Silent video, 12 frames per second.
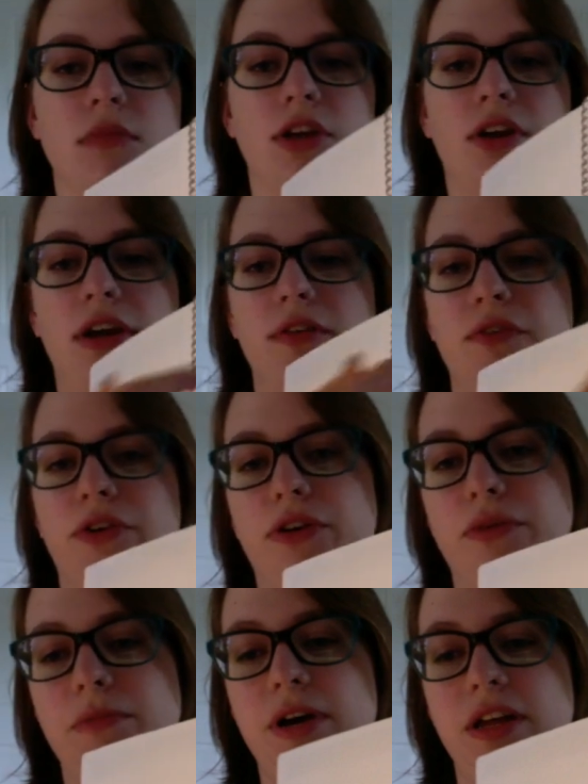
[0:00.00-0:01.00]
You have
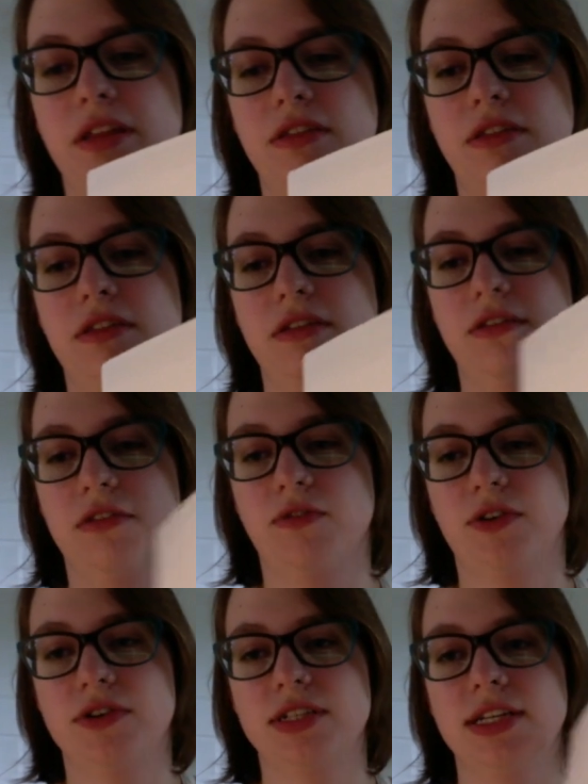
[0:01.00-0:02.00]
your month,
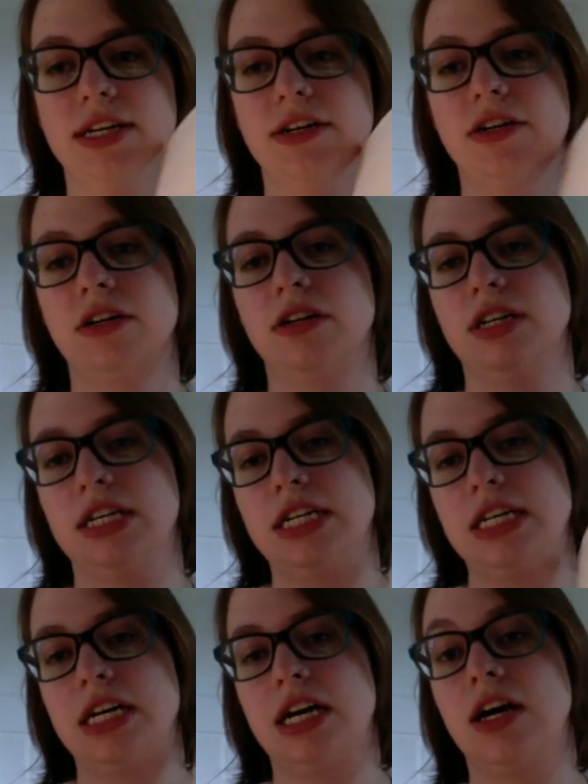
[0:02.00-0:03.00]
first letter,
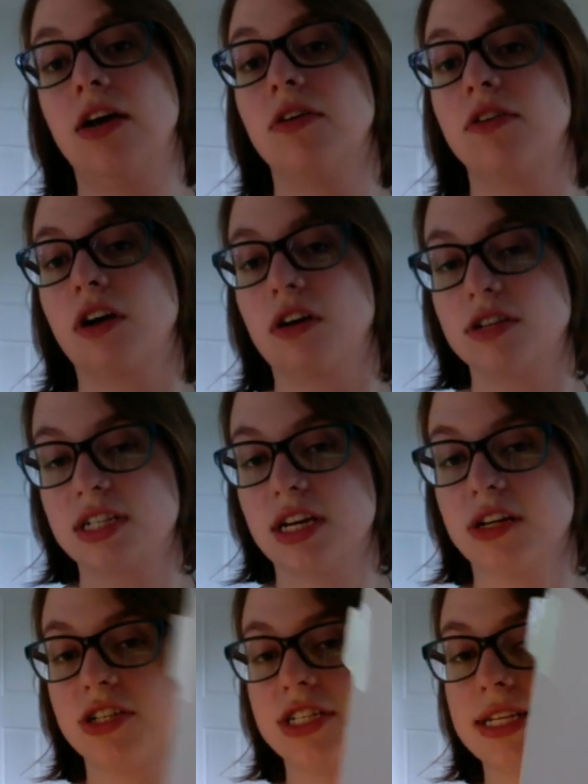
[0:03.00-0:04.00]

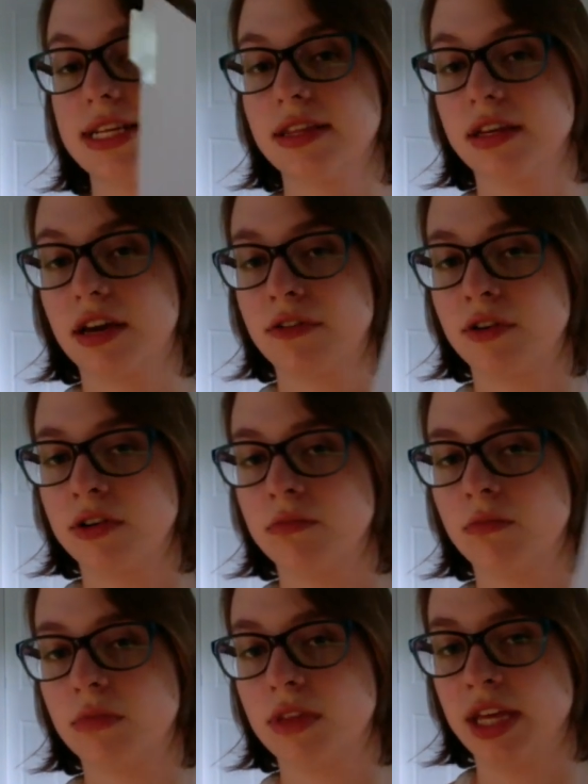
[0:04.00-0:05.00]
cardstock just like the cover,
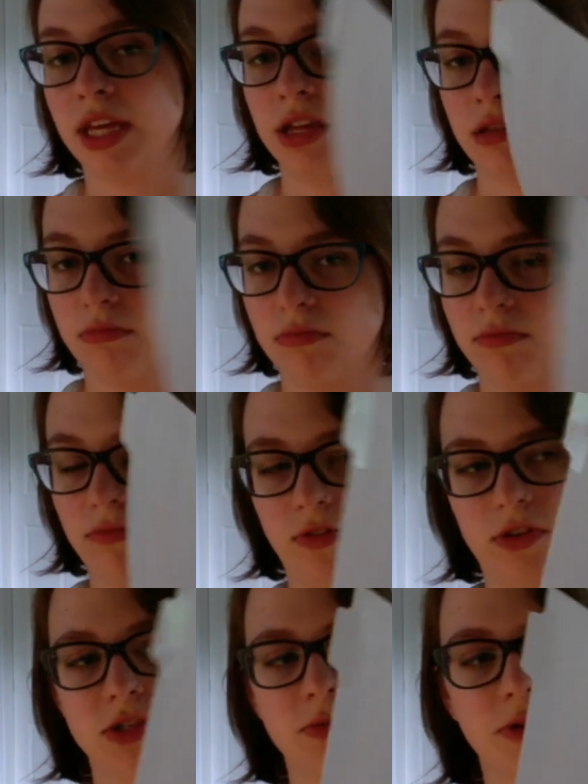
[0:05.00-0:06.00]
thick,
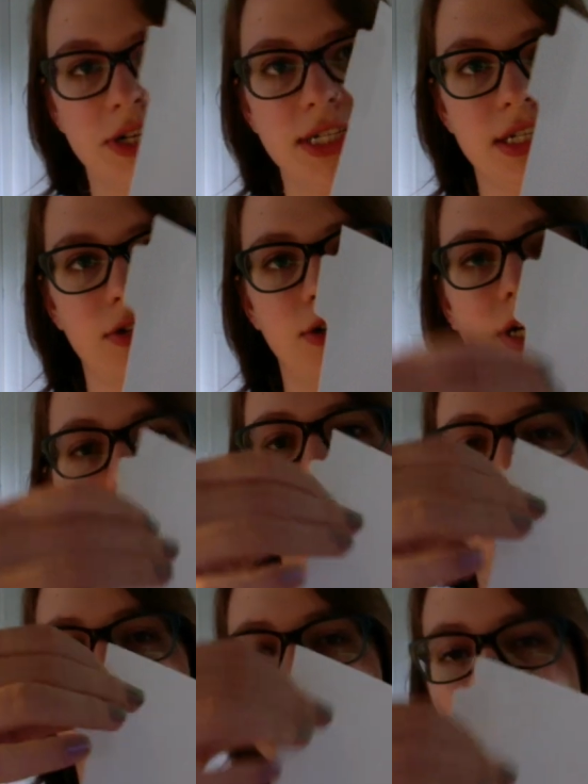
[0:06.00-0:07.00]
feels pretty sturdy,
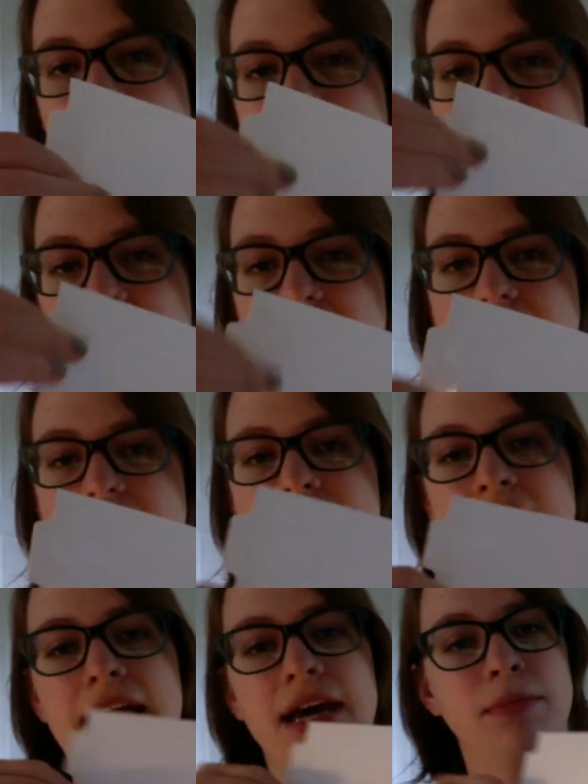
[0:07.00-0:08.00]
laminated
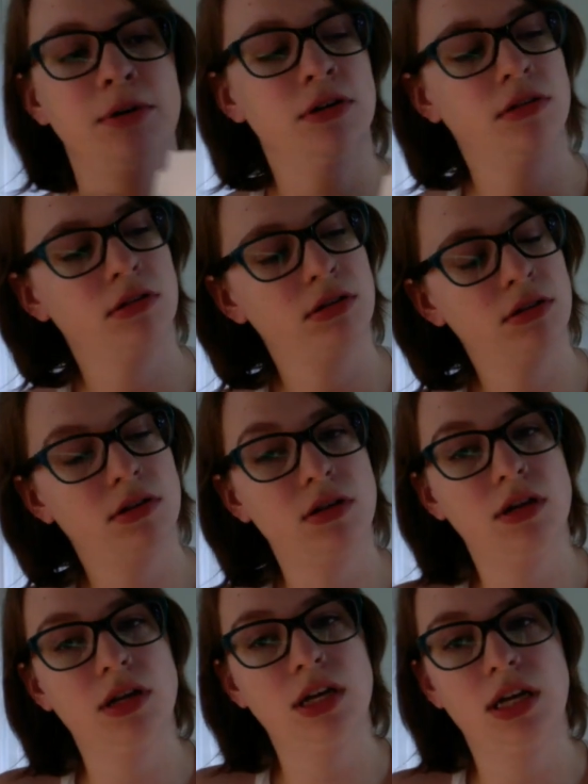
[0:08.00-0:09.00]
tab,
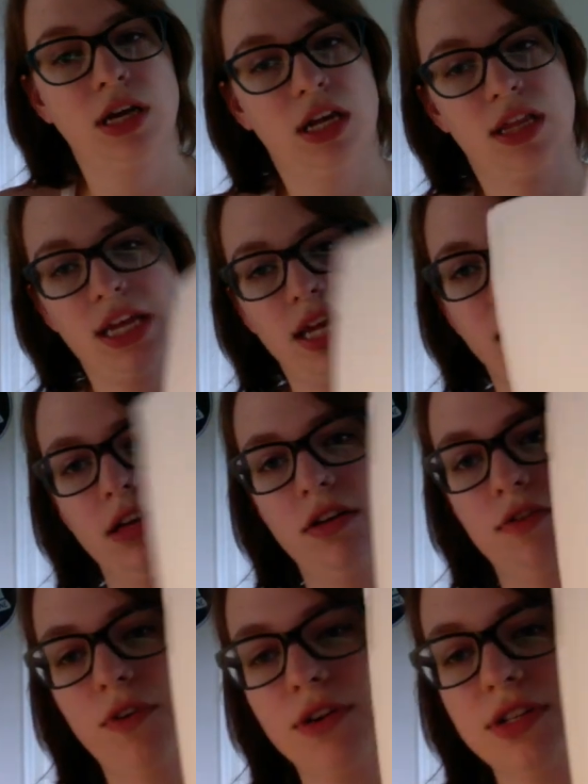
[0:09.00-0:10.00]
and then
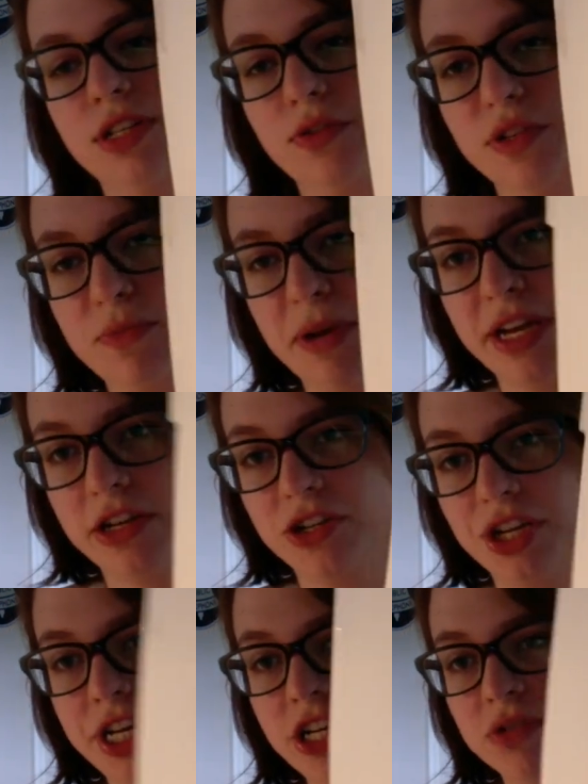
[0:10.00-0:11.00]
first notes page.
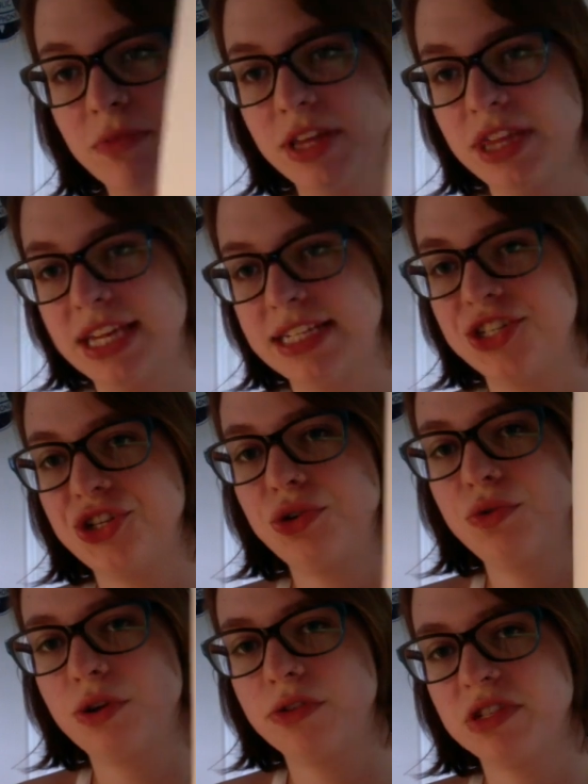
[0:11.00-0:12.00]
Each month has
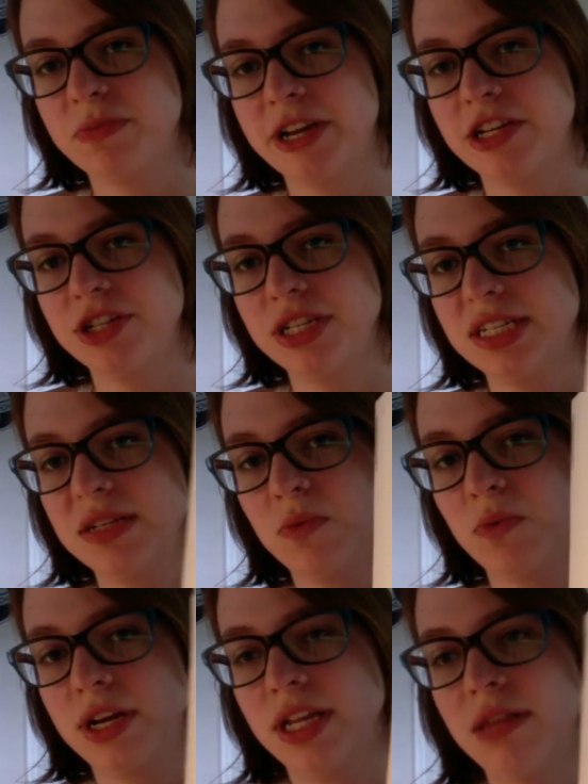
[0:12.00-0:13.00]
2 notes pages,
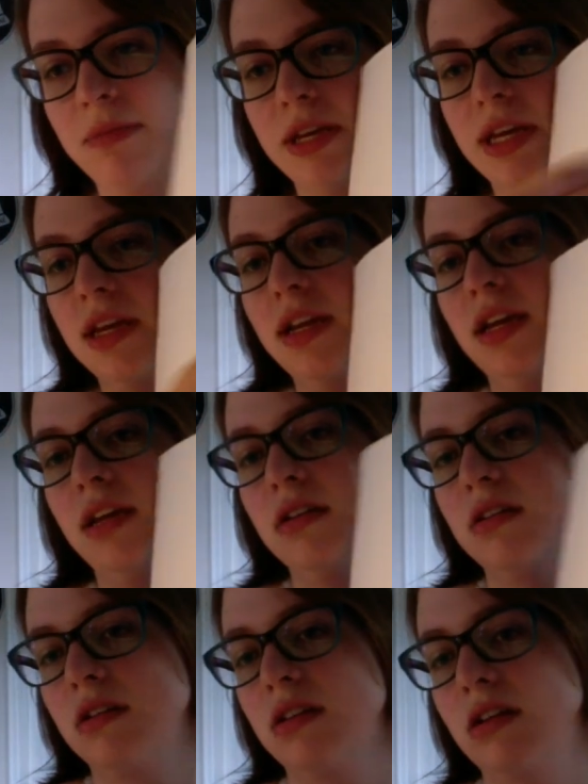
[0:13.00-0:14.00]
one at the beginning
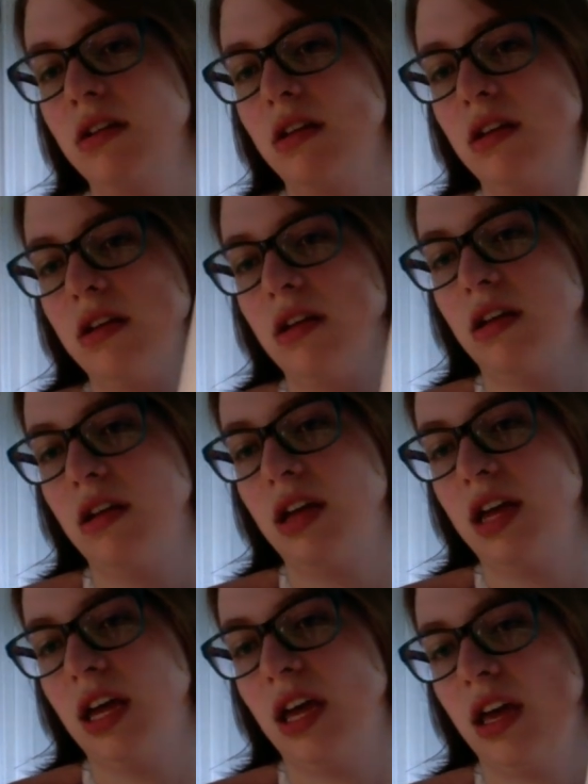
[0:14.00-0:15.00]

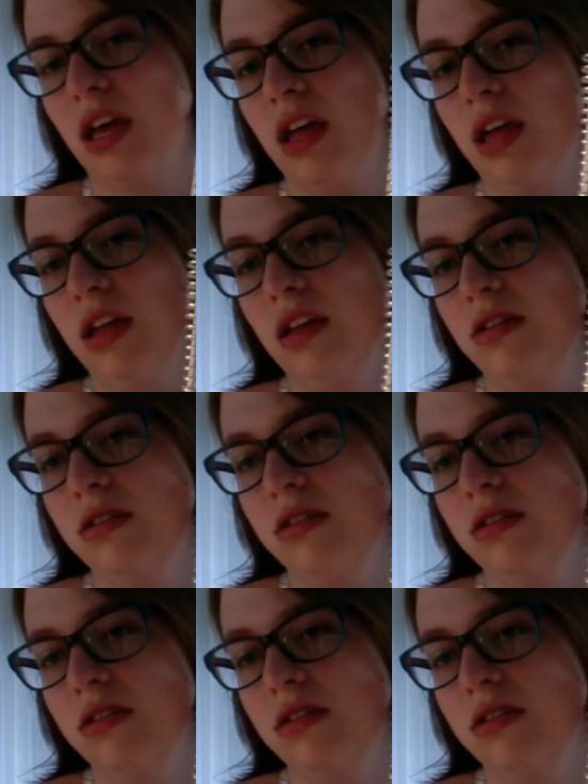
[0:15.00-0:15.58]
and